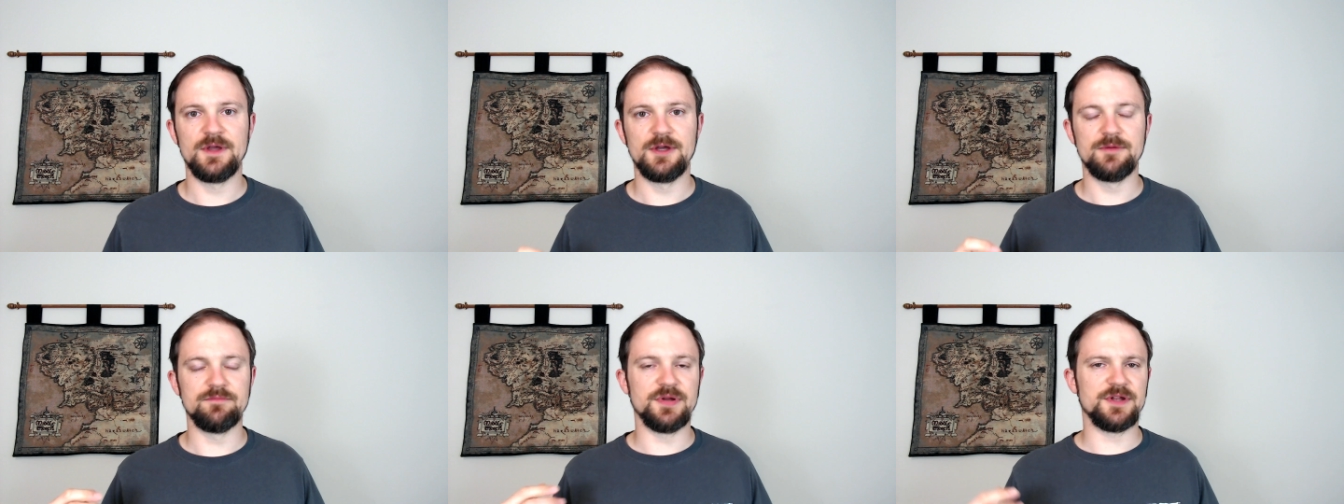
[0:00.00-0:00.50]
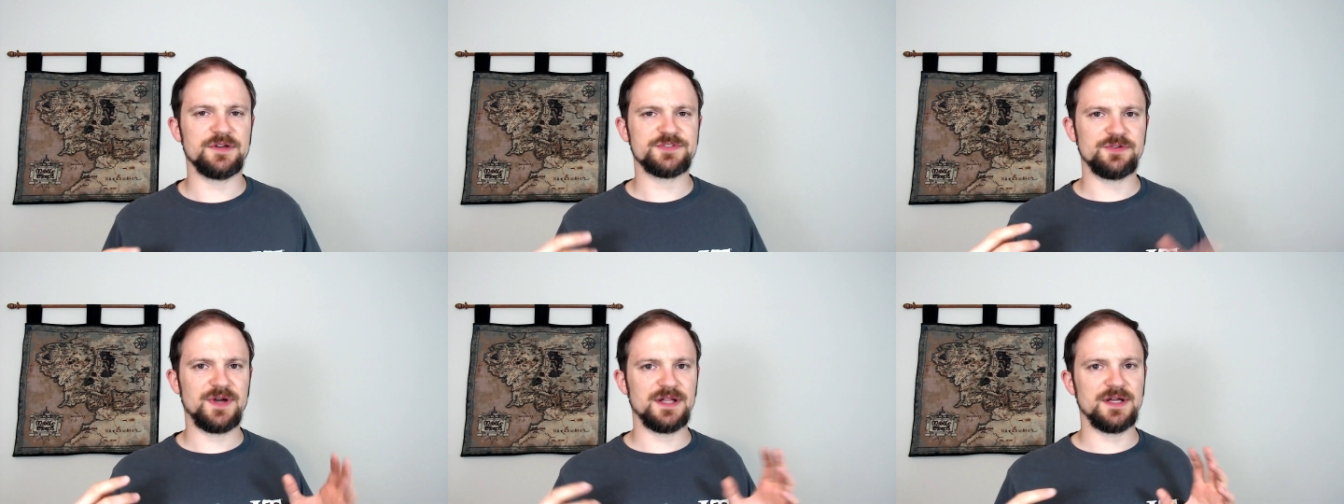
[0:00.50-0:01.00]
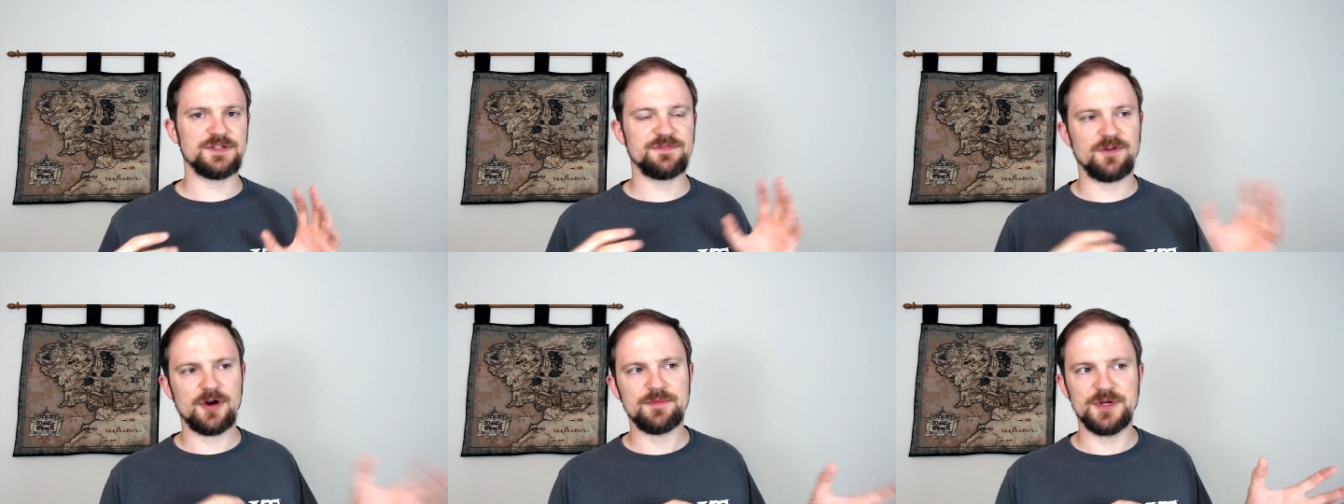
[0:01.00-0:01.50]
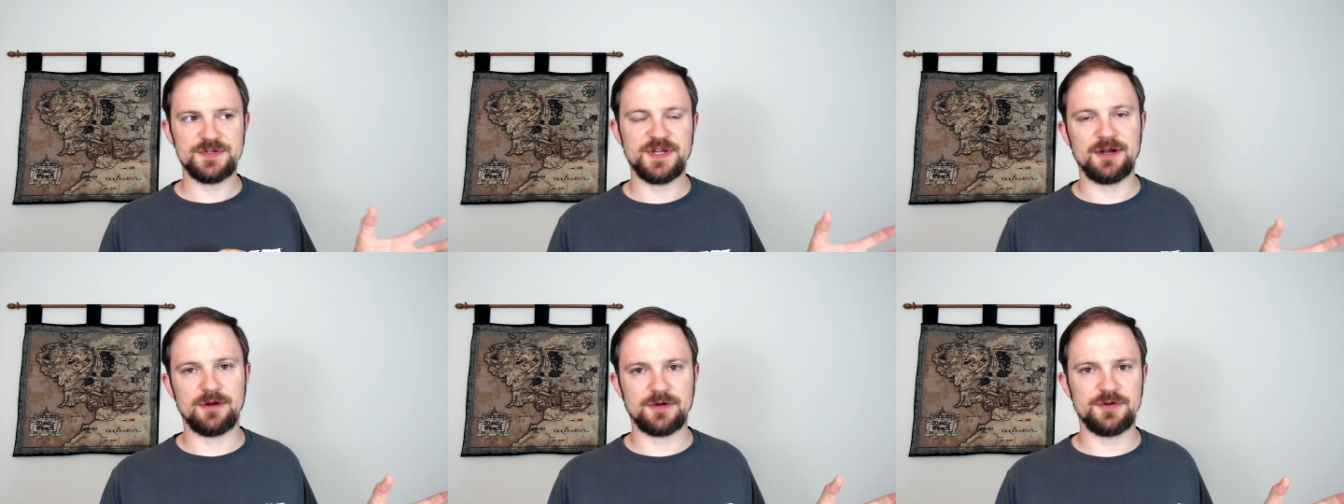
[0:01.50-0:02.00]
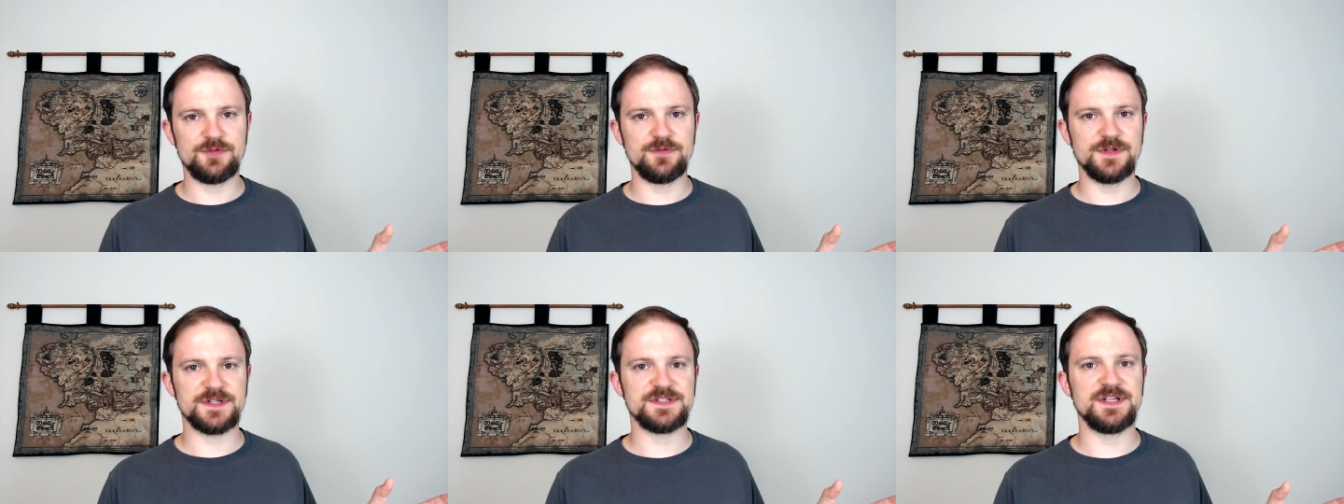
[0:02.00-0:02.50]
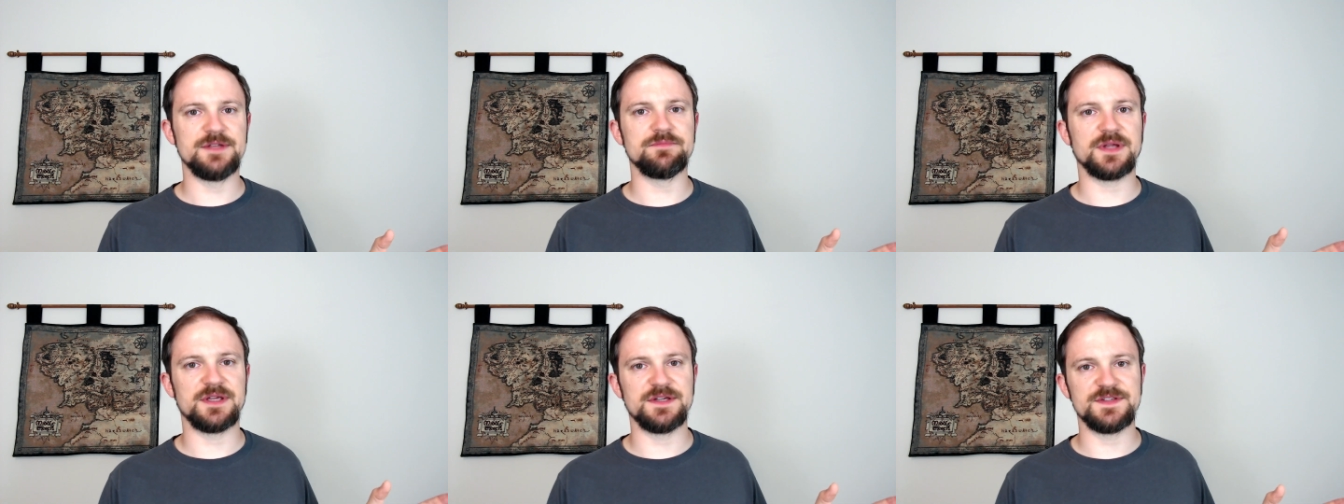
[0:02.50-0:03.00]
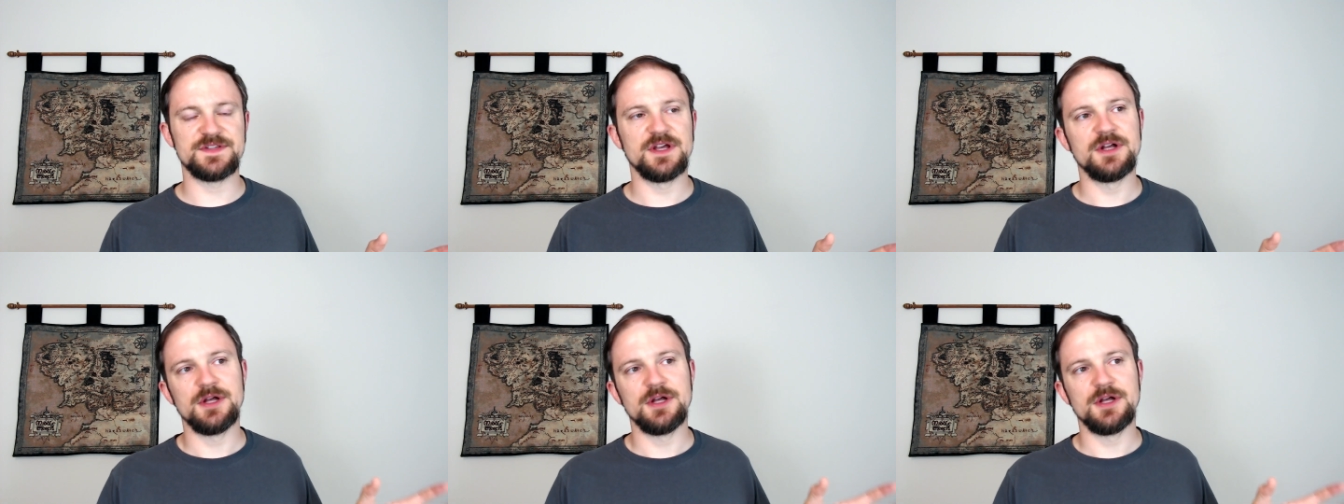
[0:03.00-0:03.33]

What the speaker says: but it also highlights Faramir's character to an extent, because